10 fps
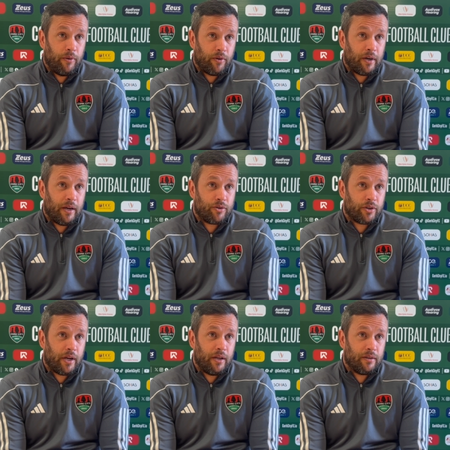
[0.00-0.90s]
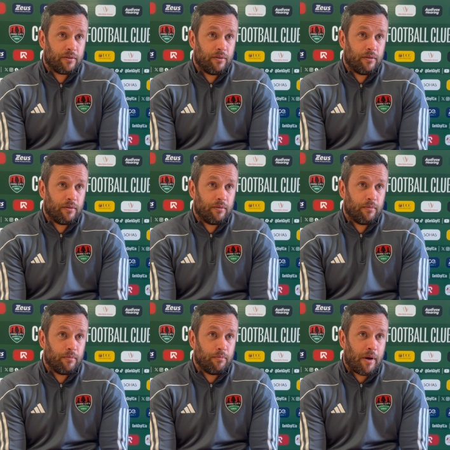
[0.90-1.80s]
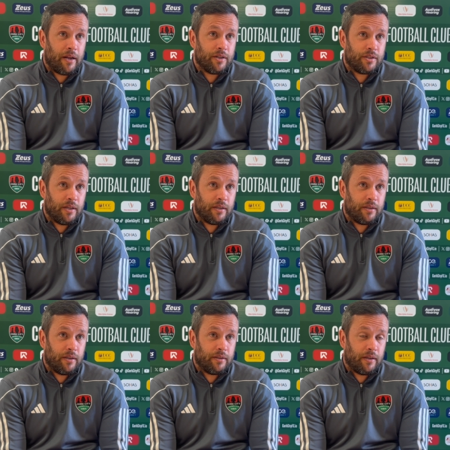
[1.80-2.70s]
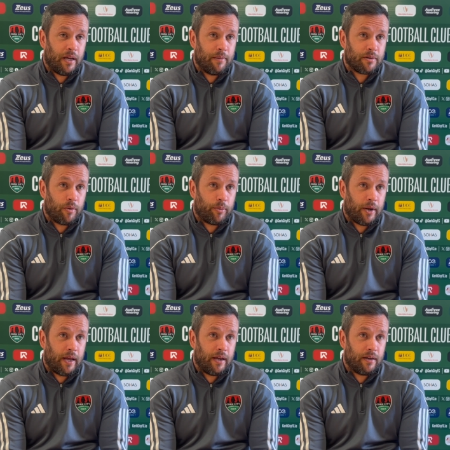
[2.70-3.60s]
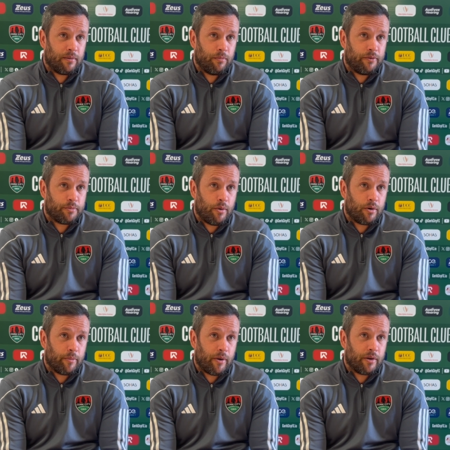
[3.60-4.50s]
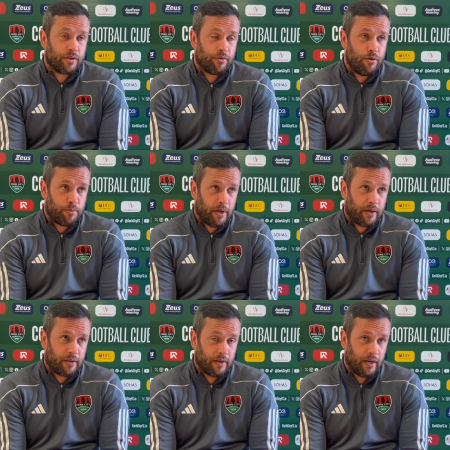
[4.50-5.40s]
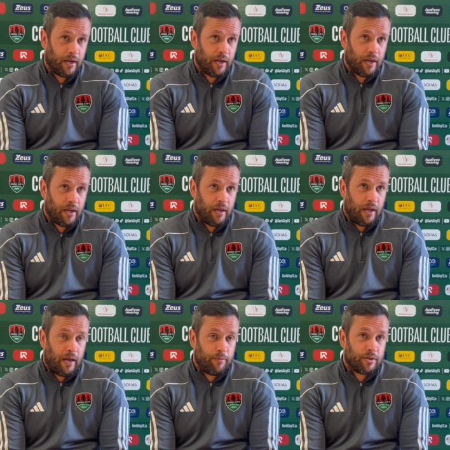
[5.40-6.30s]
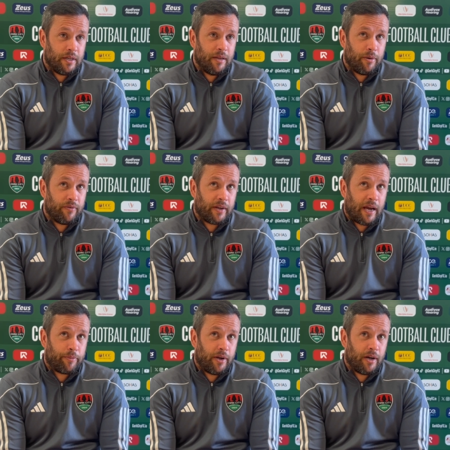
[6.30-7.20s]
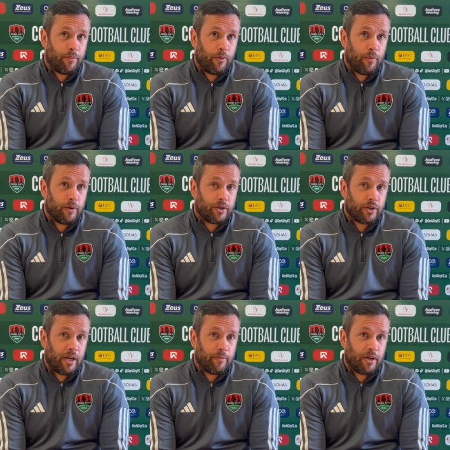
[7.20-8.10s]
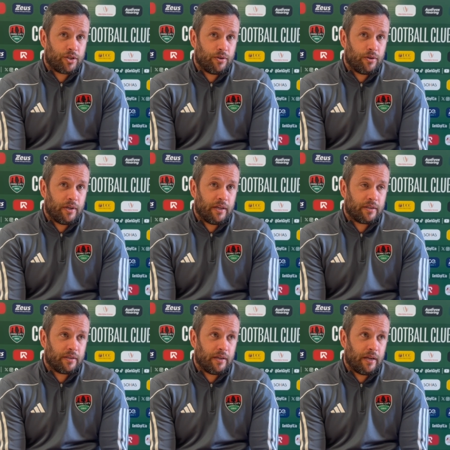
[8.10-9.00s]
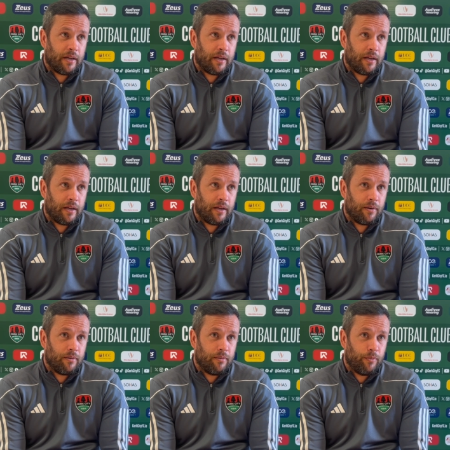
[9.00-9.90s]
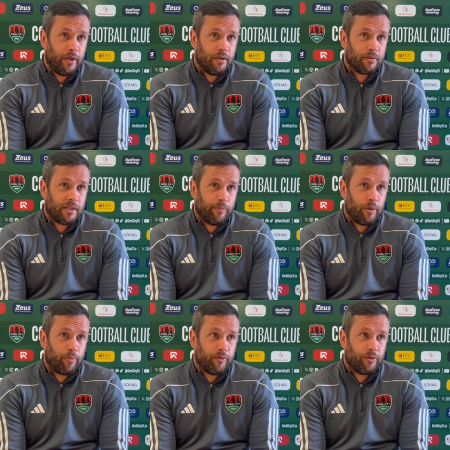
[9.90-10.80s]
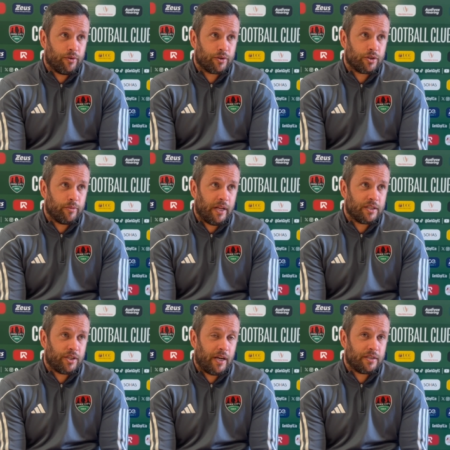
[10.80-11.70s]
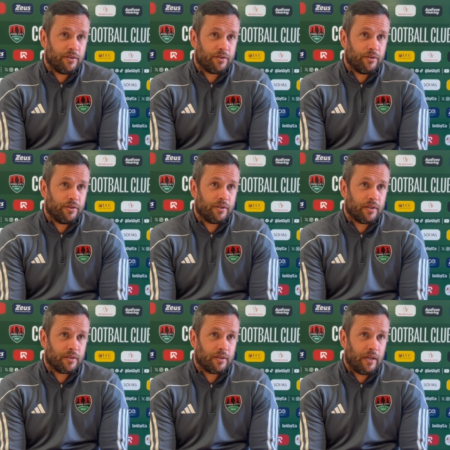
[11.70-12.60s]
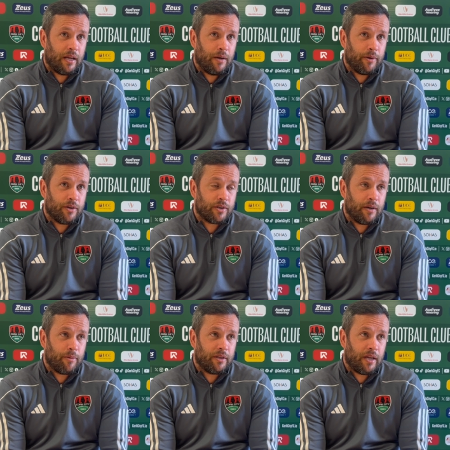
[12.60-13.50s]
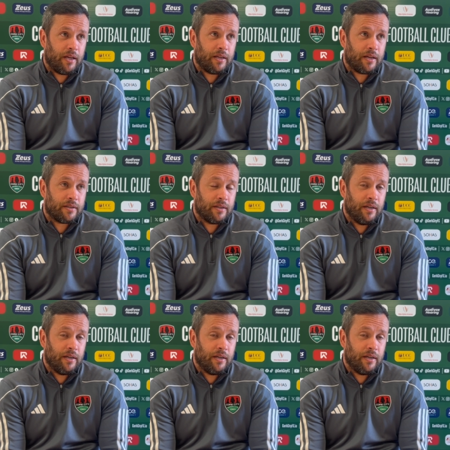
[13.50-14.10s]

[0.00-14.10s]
got to now try and manage the games that we play, and we've spoken about it as a group that there's a little bit of a gap there, but we want to try and make sure that we don't slip up before someone else chasing us does, and we can try and maintain that